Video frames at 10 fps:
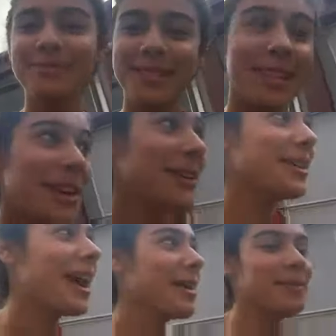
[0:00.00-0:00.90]
so
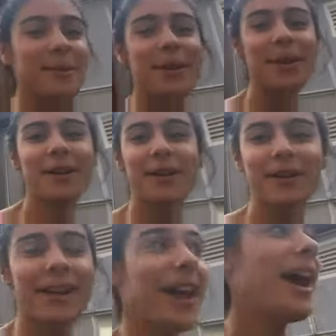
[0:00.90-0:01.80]
yeah. How was your
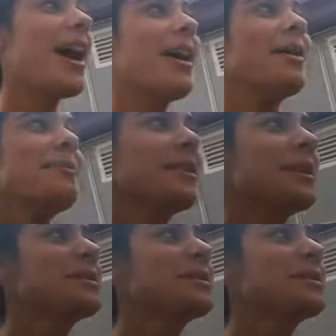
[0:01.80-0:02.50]
day? Um, it